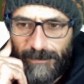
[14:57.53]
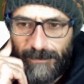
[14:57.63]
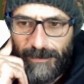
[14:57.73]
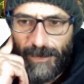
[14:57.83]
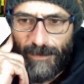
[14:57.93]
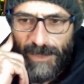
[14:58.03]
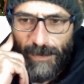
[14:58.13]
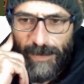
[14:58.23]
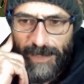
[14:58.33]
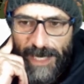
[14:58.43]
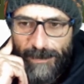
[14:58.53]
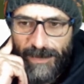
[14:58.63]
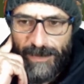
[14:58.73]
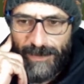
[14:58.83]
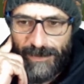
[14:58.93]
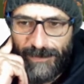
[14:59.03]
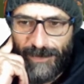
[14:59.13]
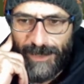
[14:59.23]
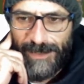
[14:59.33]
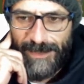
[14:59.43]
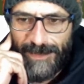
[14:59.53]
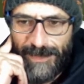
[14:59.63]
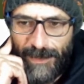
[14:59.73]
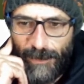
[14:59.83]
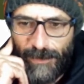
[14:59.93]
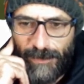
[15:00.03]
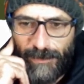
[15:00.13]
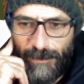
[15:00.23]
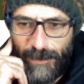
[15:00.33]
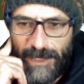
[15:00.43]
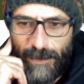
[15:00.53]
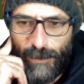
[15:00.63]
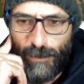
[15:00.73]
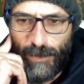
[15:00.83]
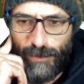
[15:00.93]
of sour grapes for us, and they would want to